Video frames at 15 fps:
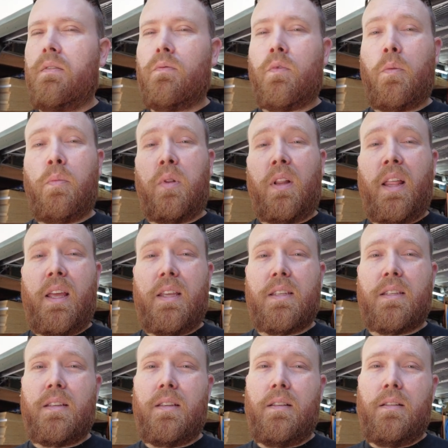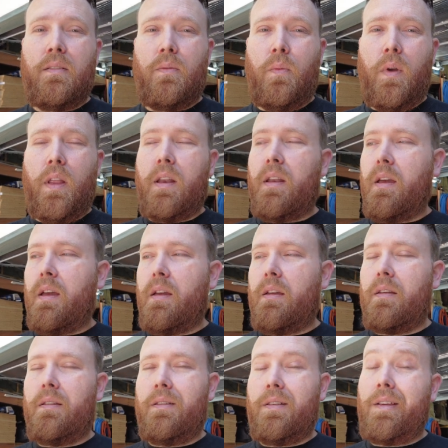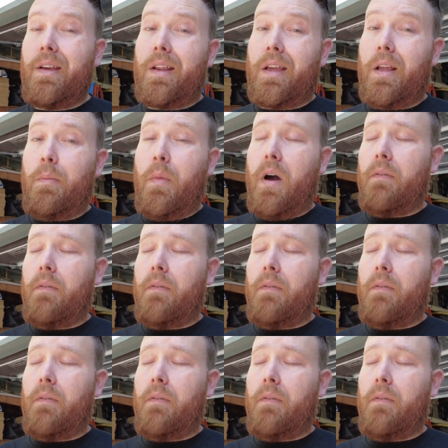replace when uh, you got to cut them